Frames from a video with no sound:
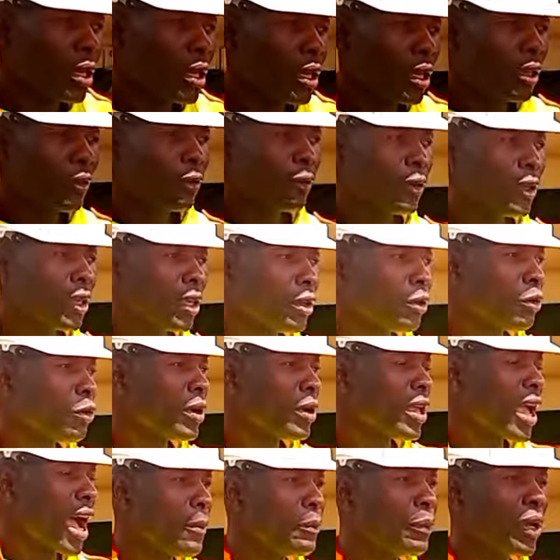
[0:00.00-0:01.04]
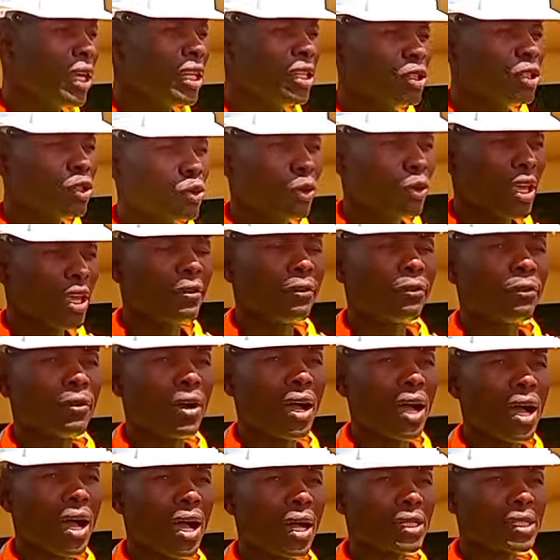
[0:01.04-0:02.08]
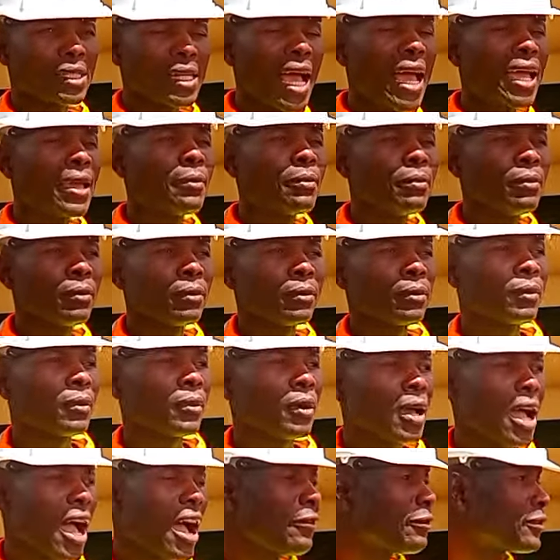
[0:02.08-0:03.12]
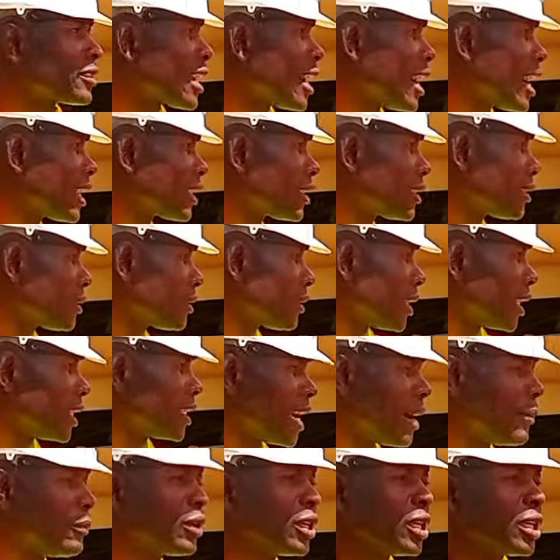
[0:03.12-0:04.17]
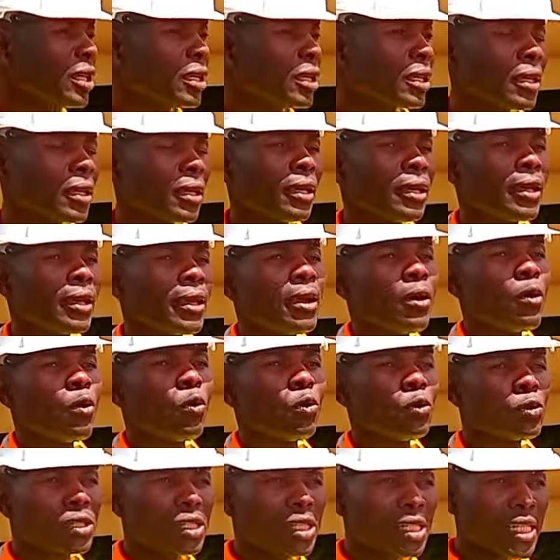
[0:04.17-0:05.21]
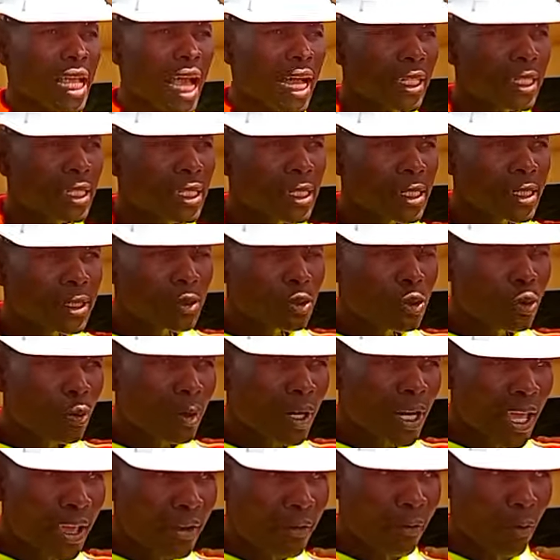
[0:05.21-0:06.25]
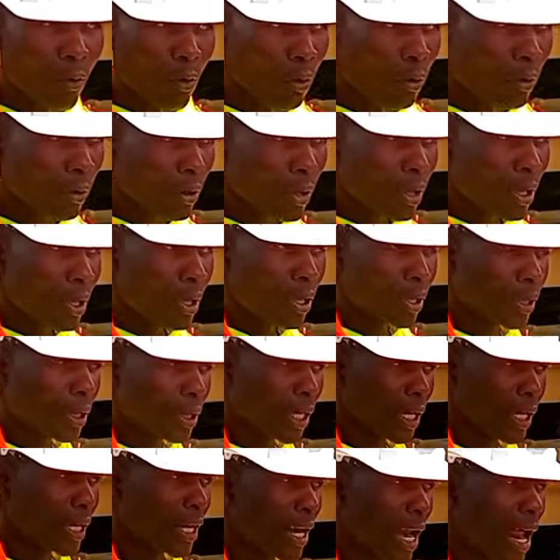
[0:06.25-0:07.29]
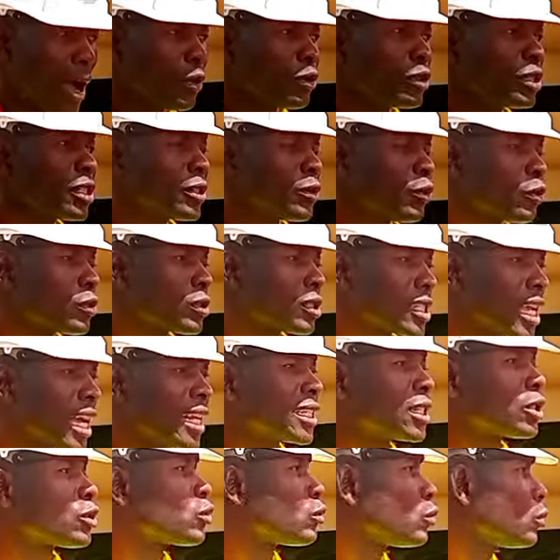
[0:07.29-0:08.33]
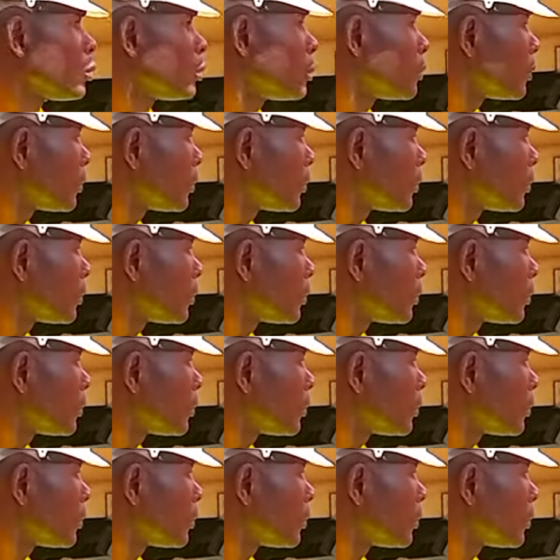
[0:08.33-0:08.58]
if we happen to have time after the dumping, we'll start to level the ground. We'll start to